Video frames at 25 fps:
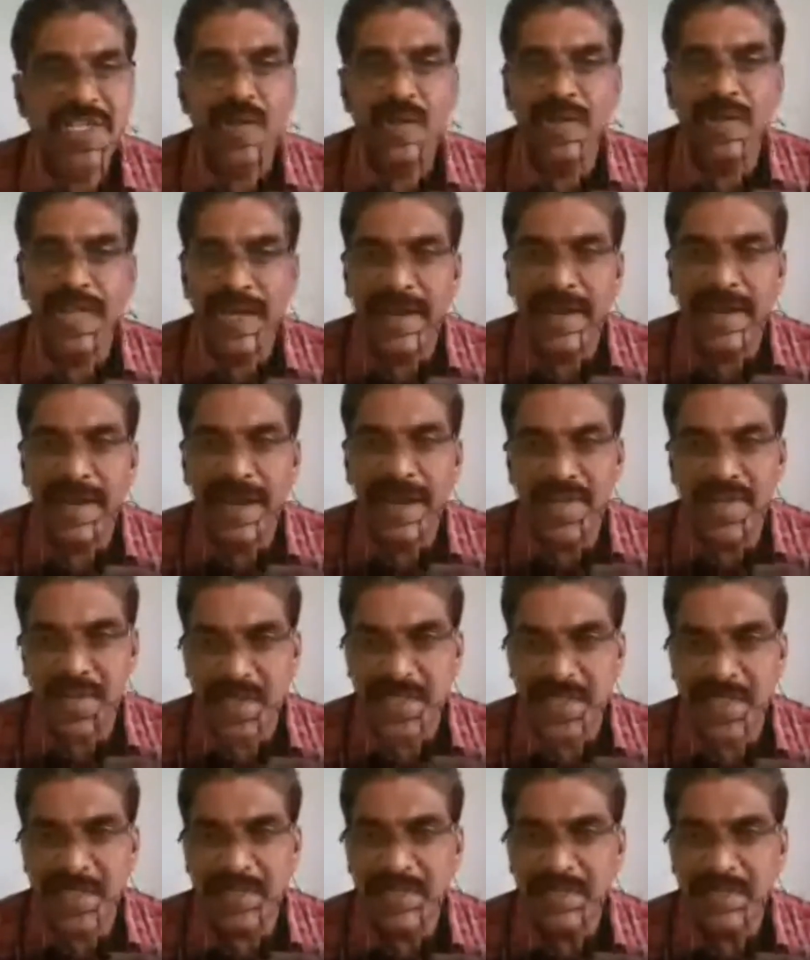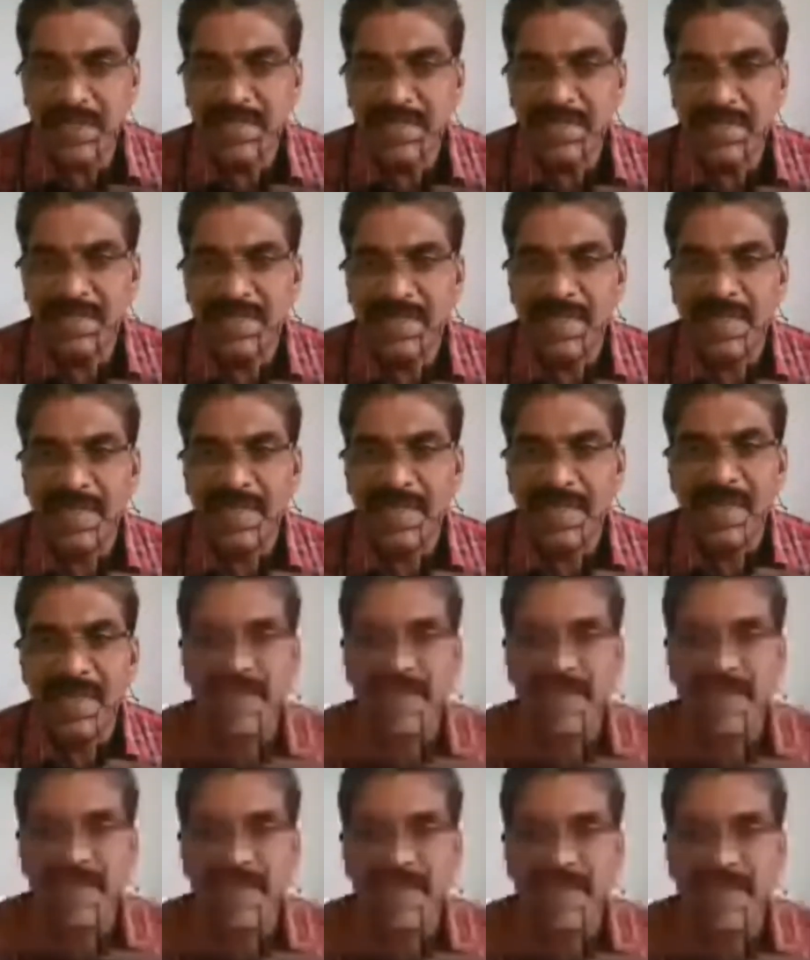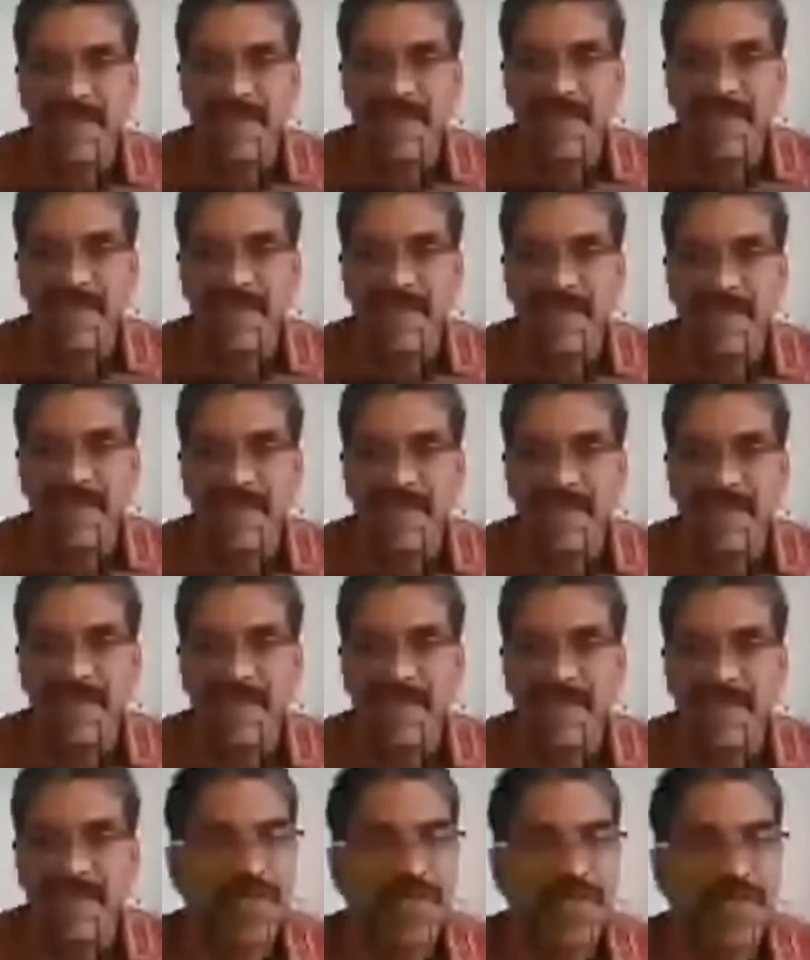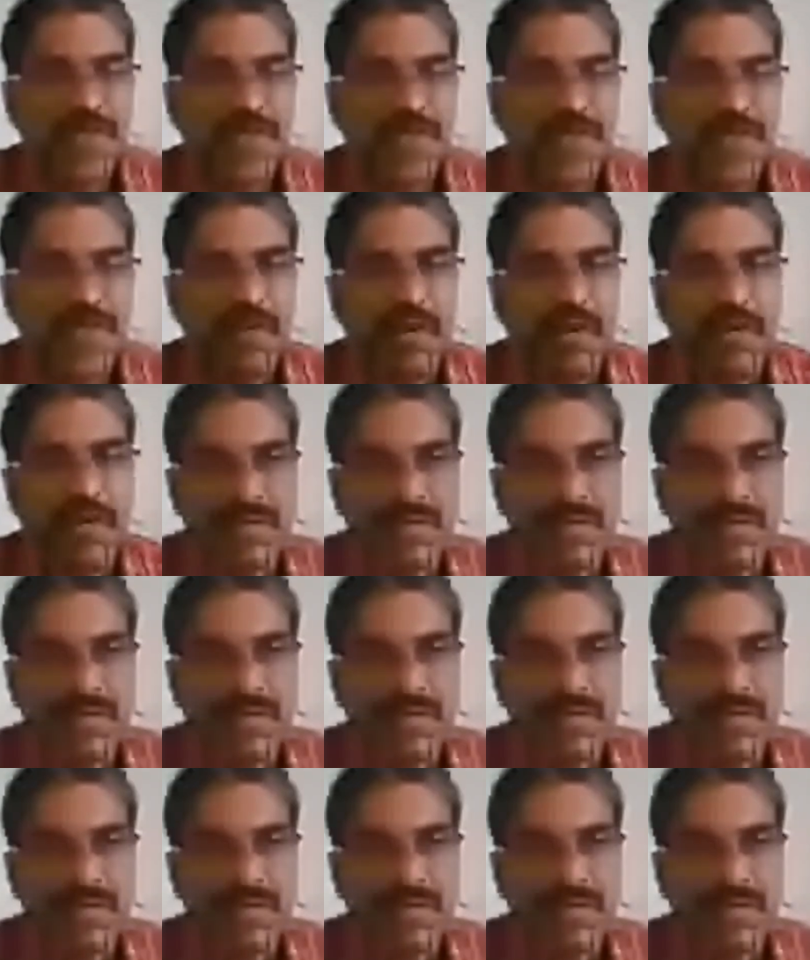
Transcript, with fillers: is increasing. Tremendous pressure is on the analysts.